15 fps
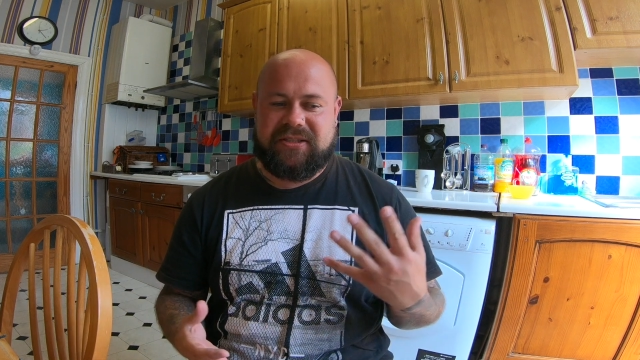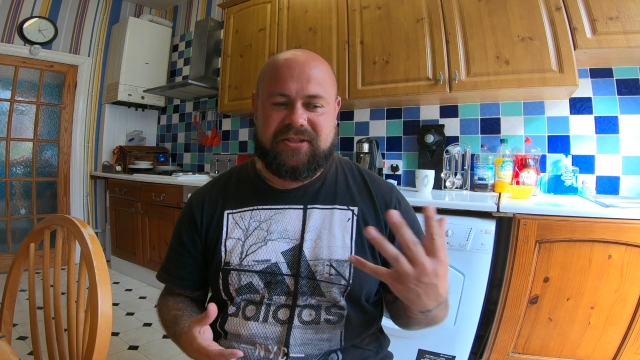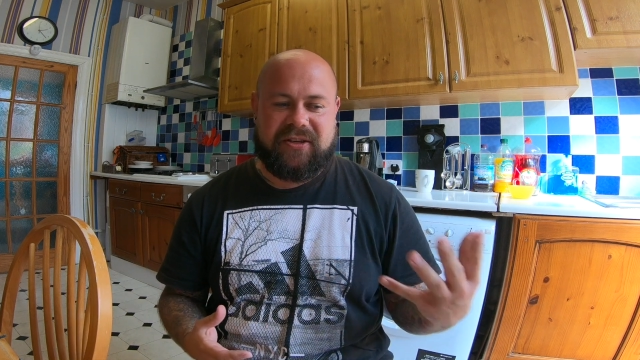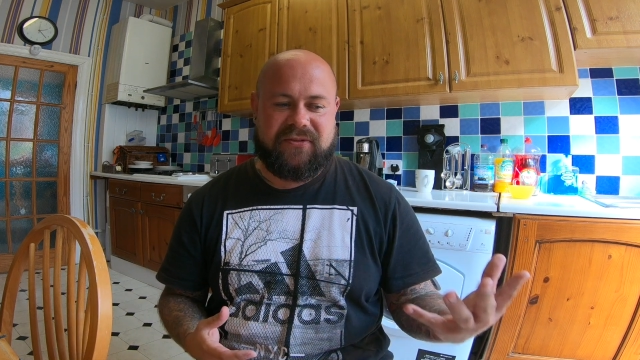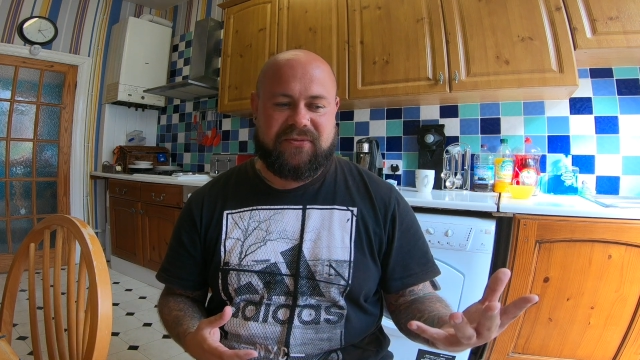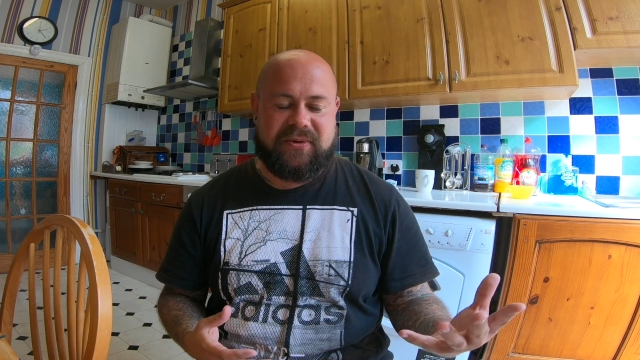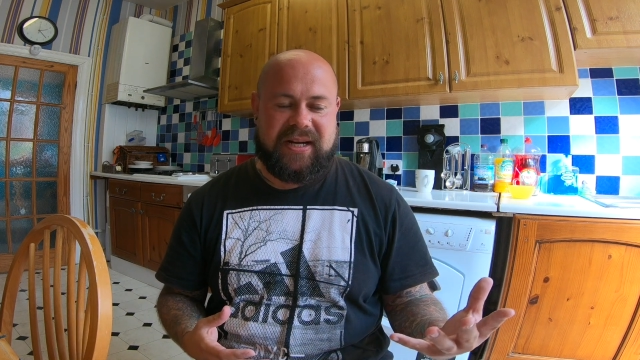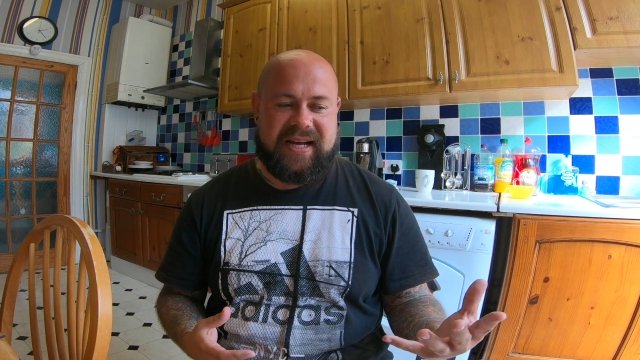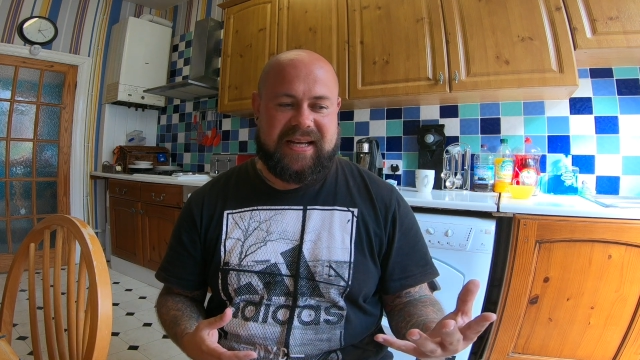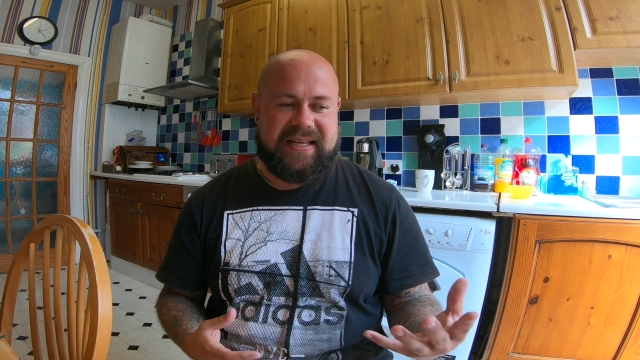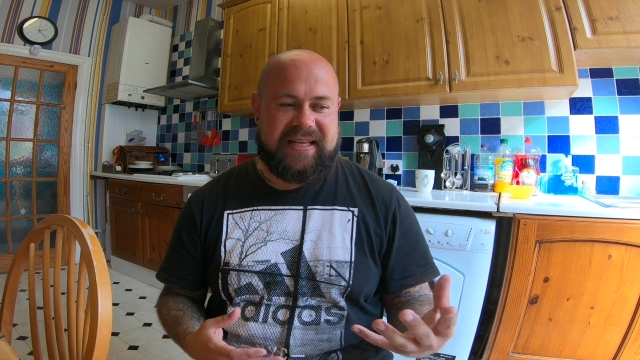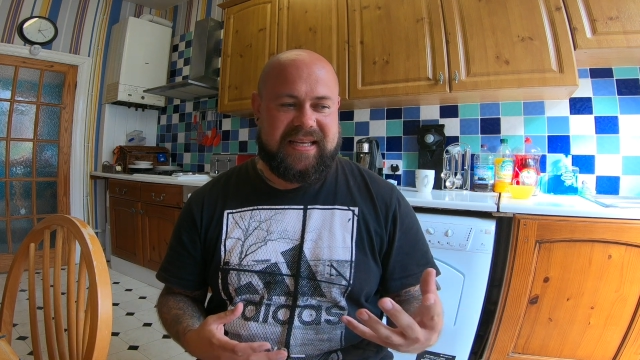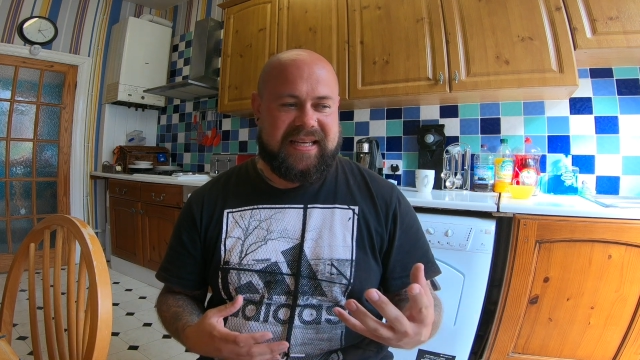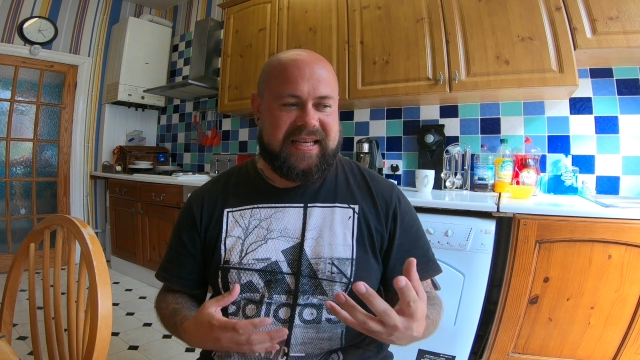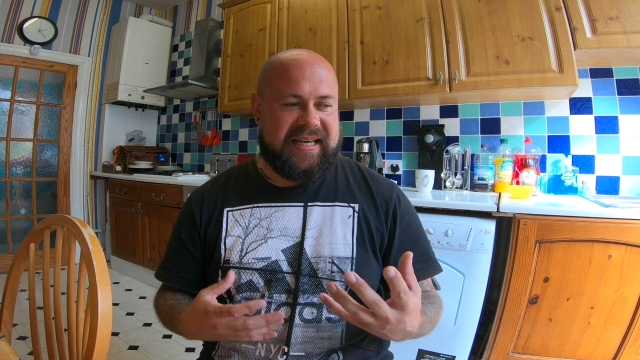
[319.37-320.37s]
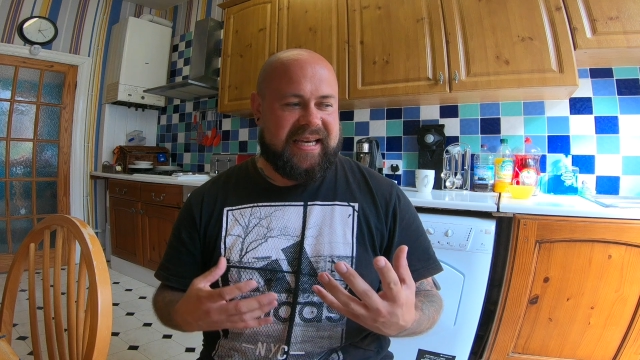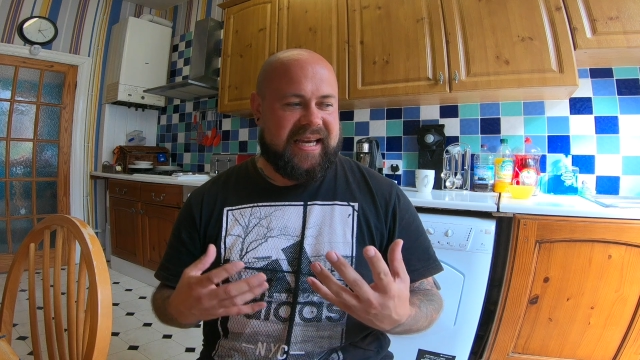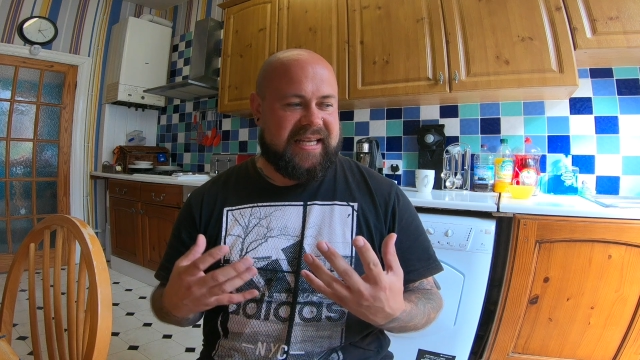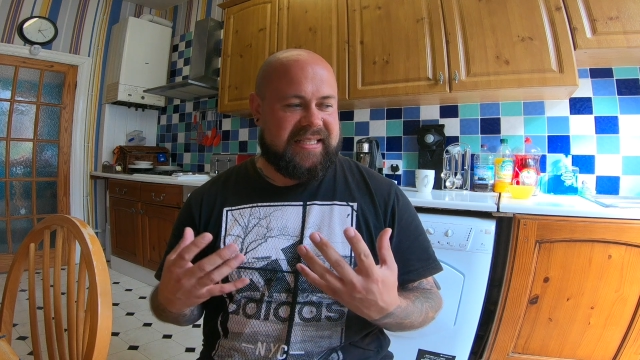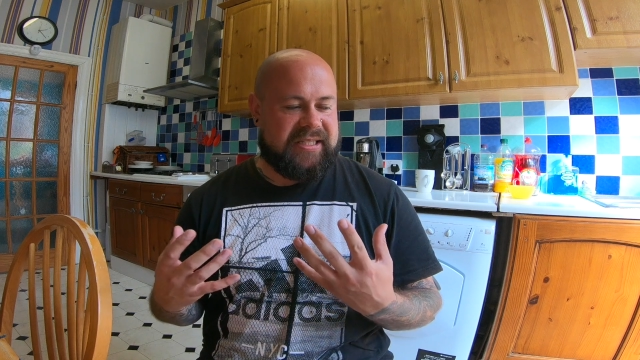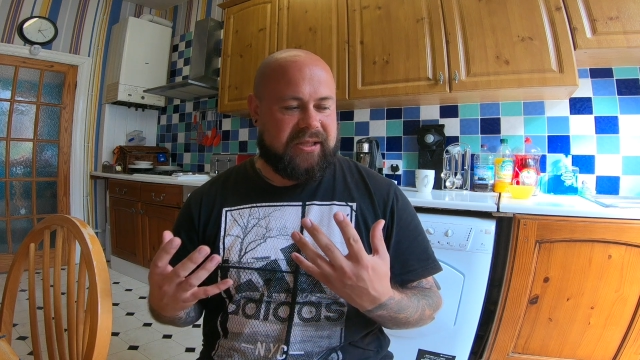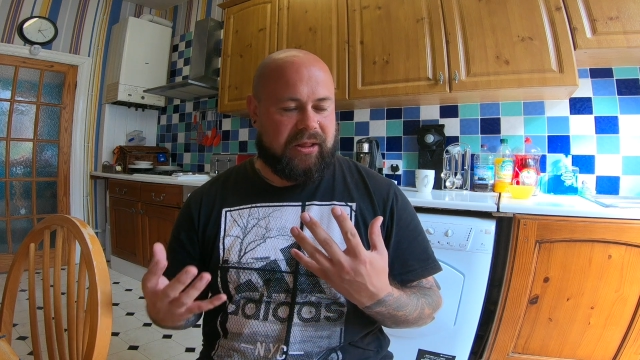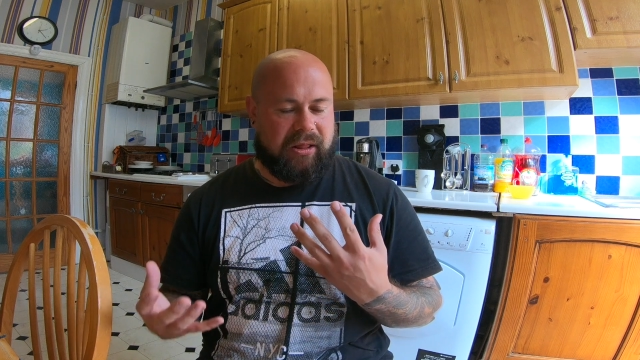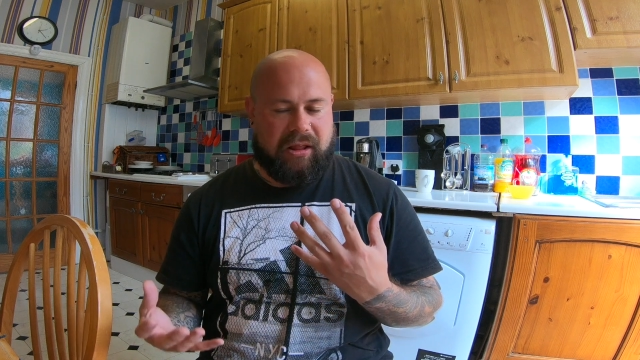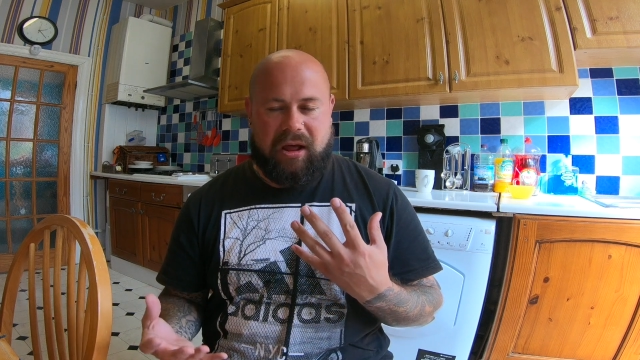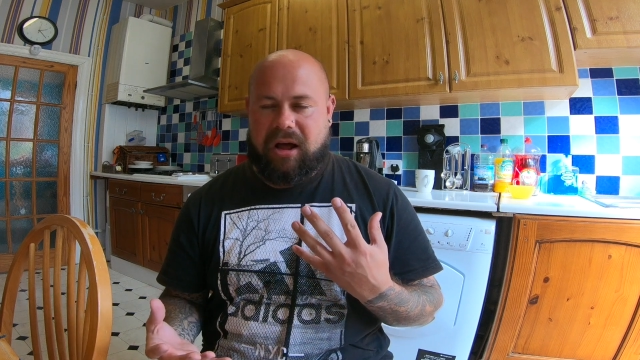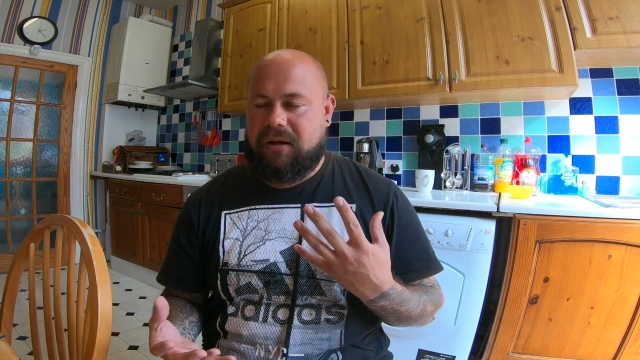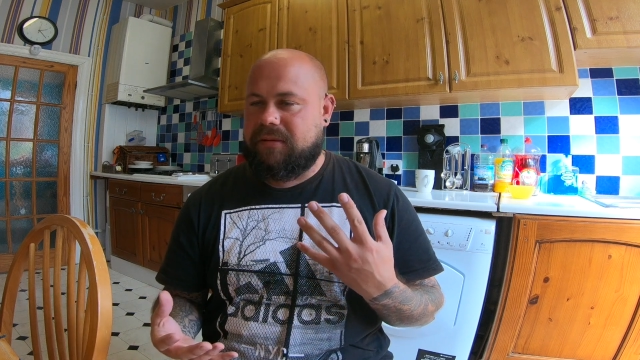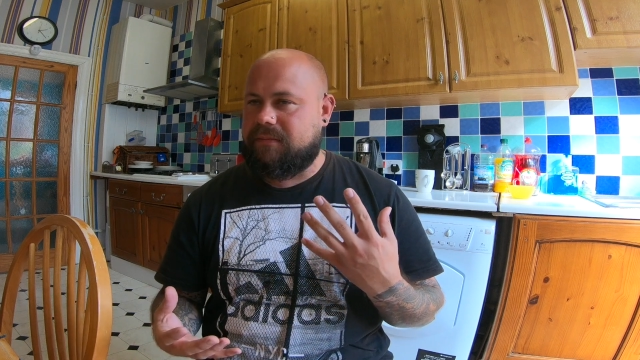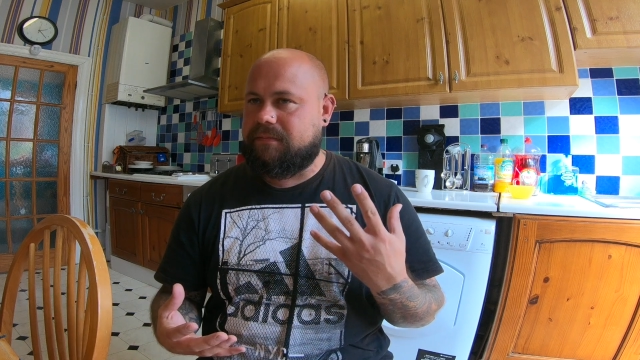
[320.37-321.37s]
software. It's a
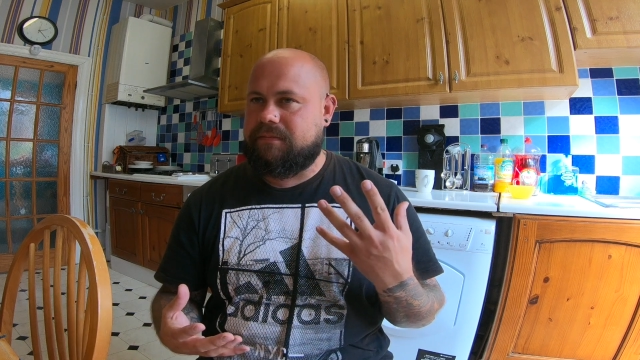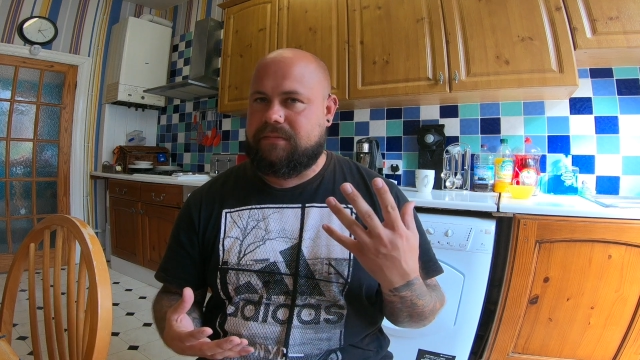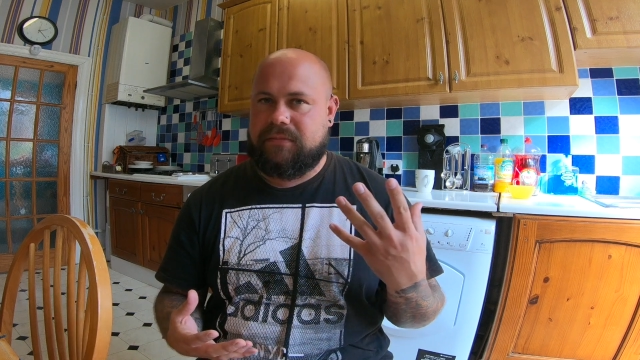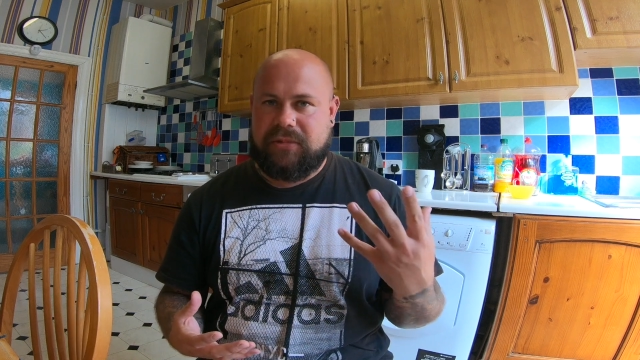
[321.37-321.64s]
lot